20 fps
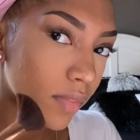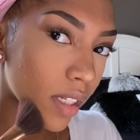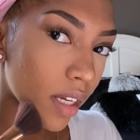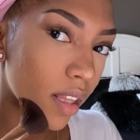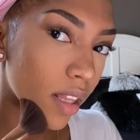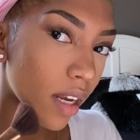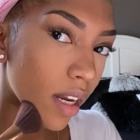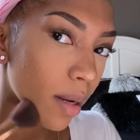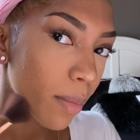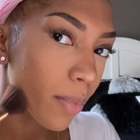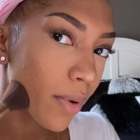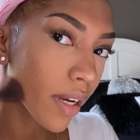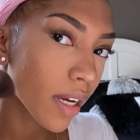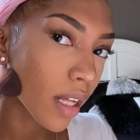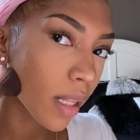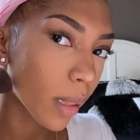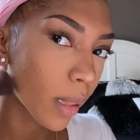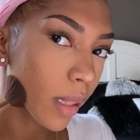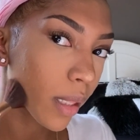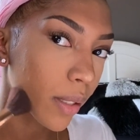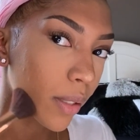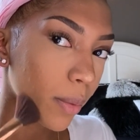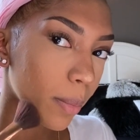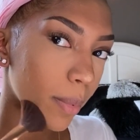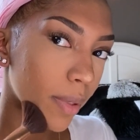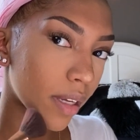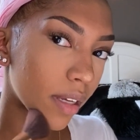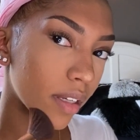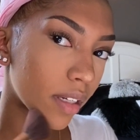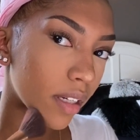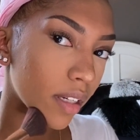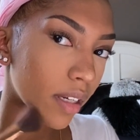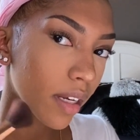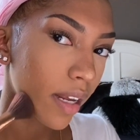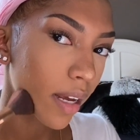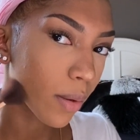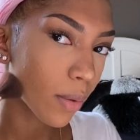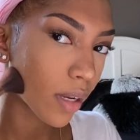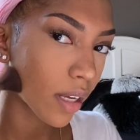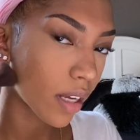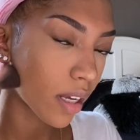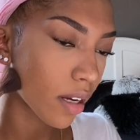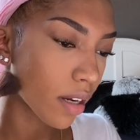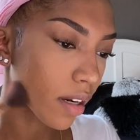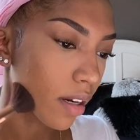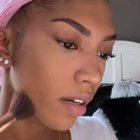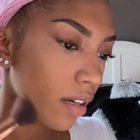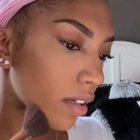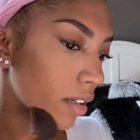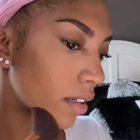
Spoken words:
And then I bring a little bit down here.